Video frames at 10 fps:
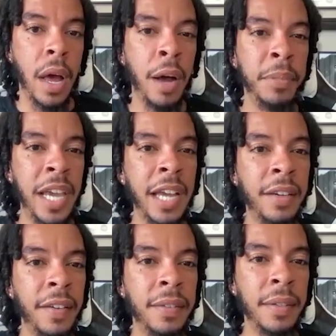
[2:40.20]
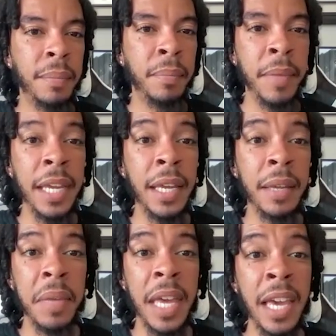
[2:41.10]
Objectives
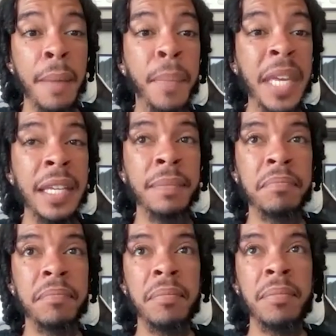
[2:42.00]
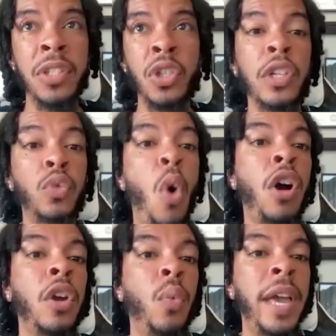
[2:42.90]
meaning it could be students
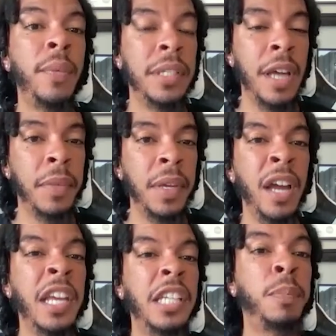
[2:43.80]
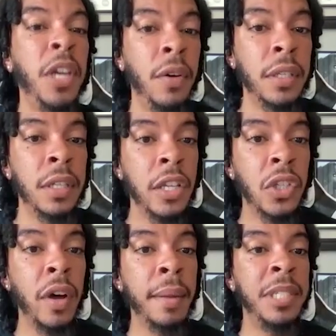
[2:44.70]
walking away with something, an experience.
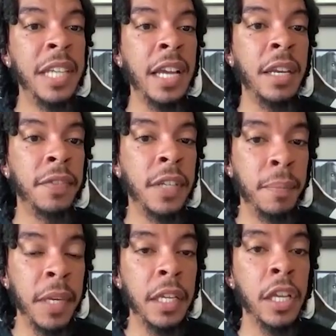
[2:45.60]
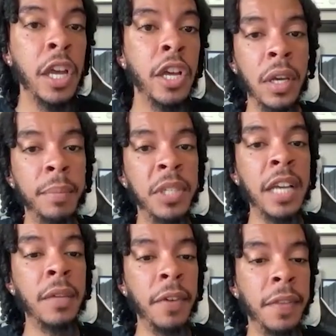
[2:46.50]
So an objectives could be, the
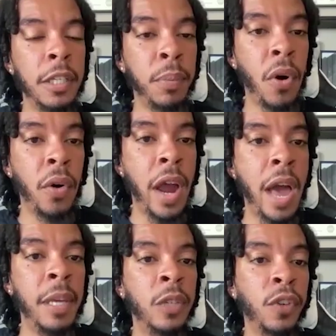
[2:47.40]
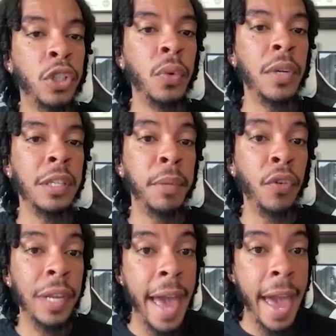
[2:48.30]
objective of this program is for students to be
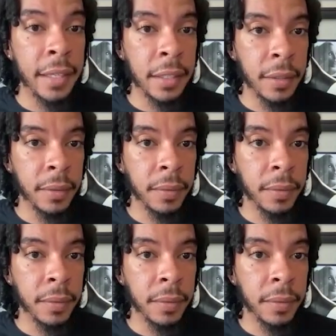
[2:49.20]
relaxed.